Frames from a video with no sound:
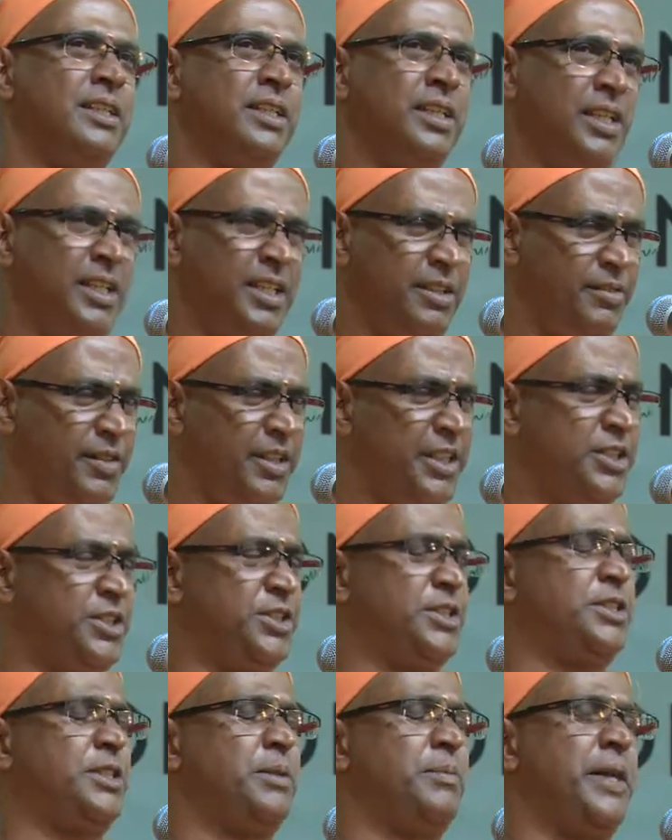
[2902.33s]
in a very
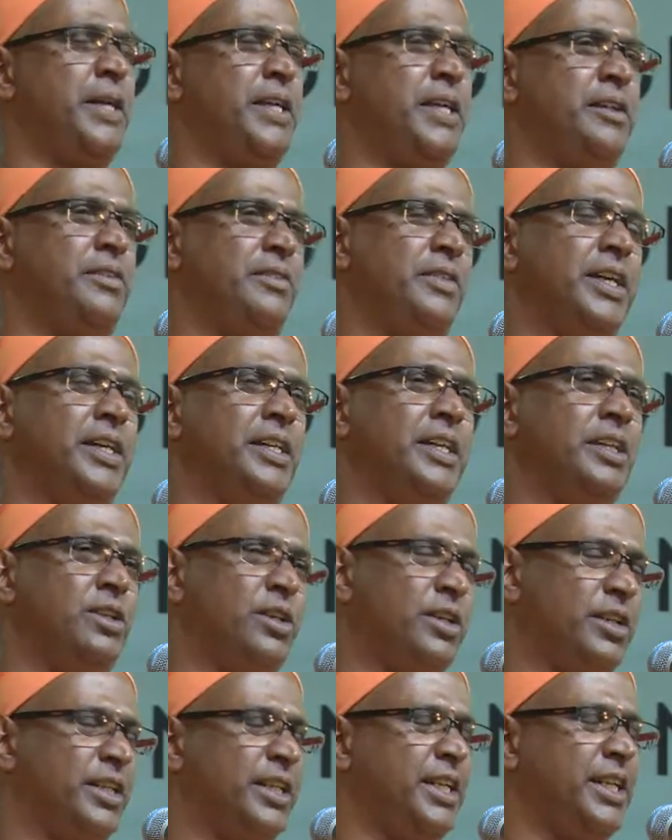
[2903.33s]
systematic way, in an
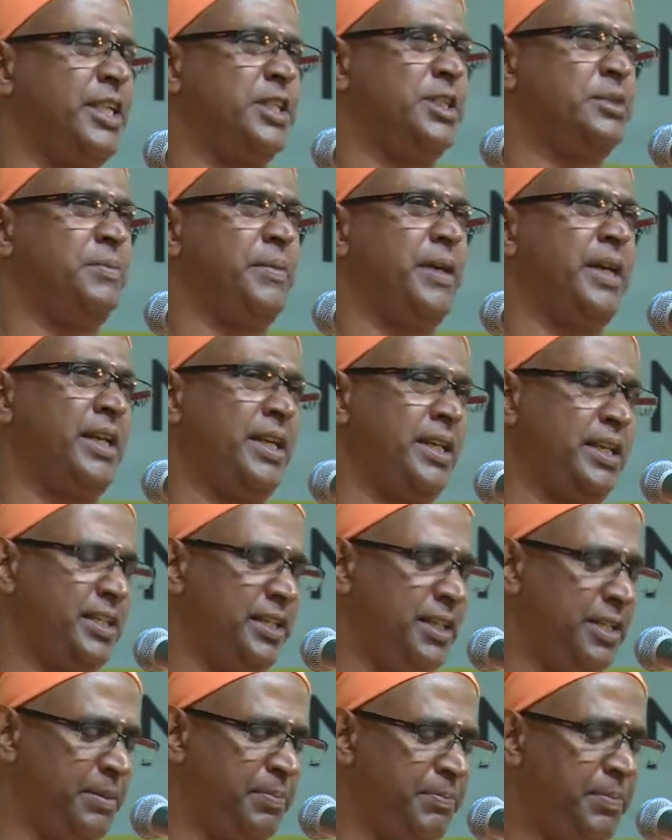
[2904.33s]
organized manner,
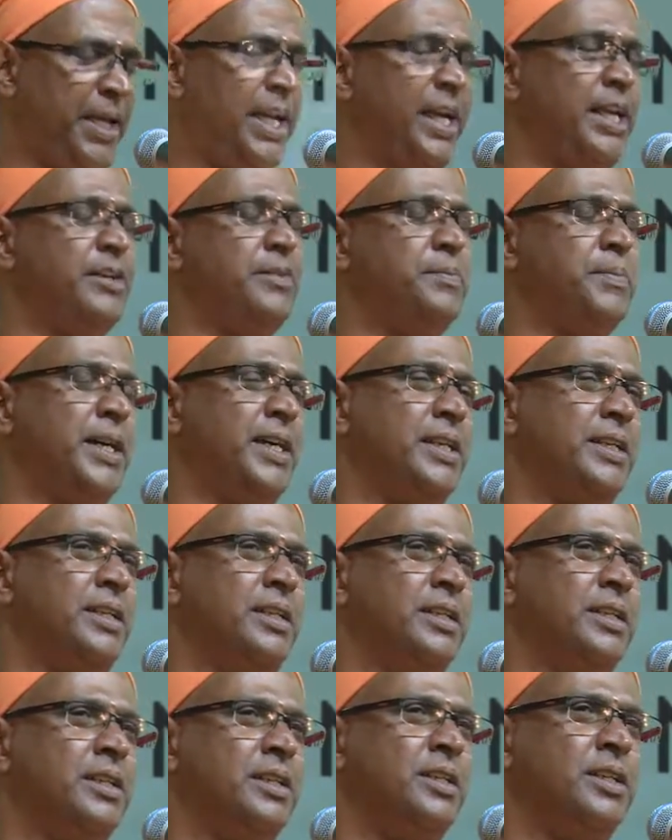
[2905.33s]
in a planned manner.
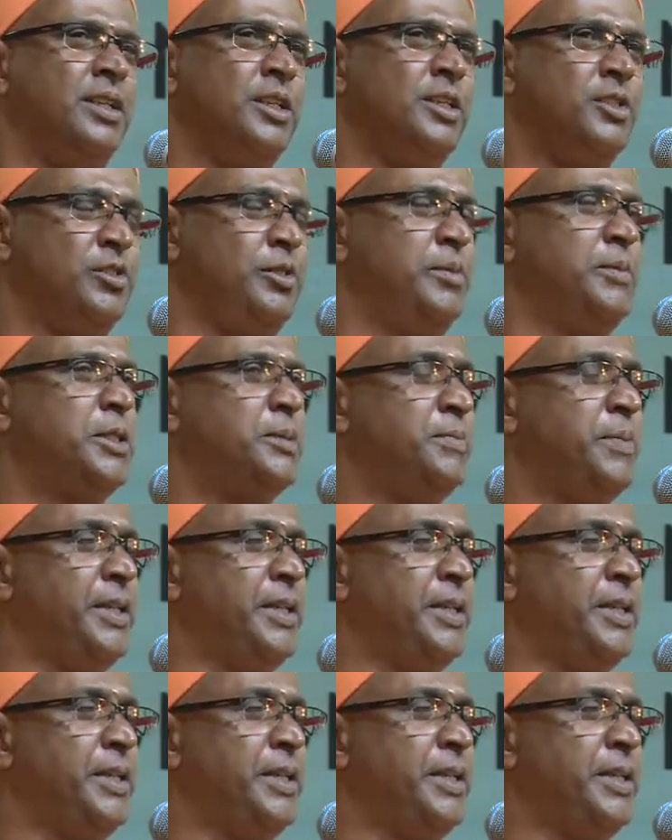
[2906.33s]
So we must be